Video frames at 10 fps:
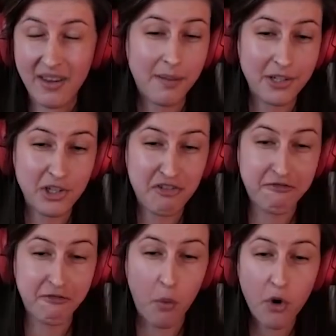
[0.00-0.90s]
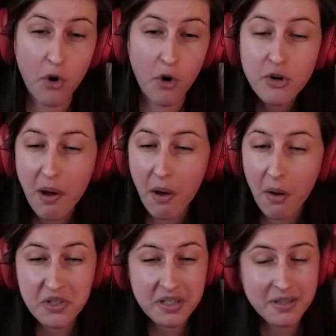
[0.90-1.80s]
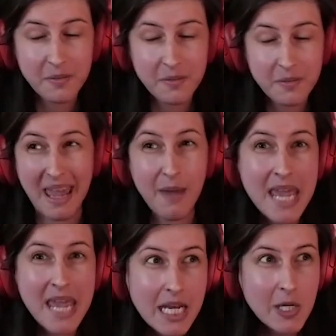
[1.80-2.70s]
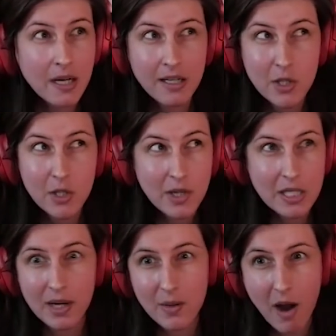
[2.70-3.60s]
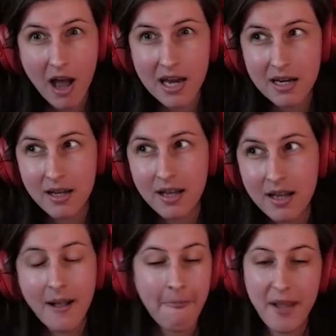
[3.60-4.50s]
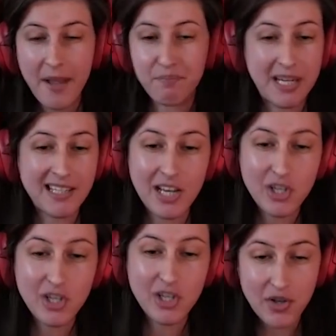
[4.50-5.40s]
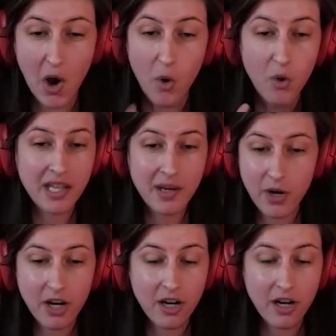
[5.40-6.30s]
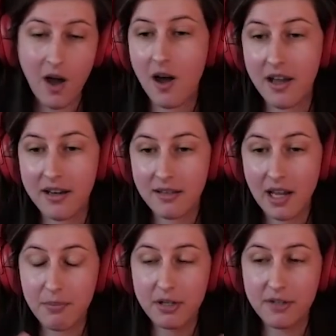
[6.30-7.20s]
I think I published four new posts maybe during 2021 because I just only work on